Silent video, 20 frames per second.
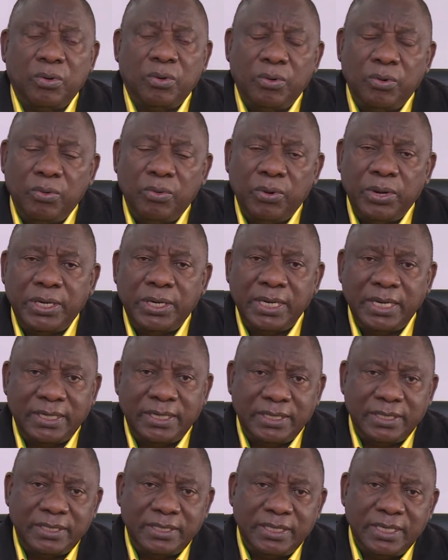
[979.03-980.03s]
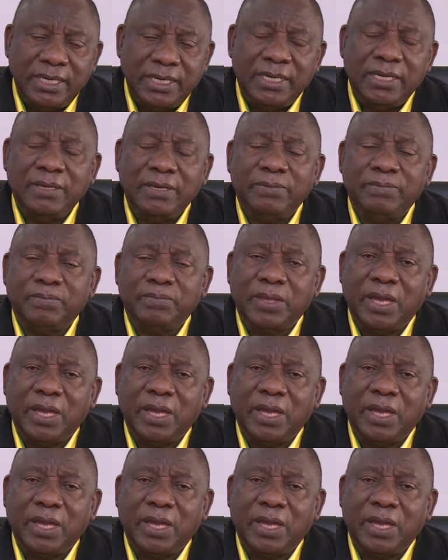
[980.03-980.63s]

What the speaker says: We did see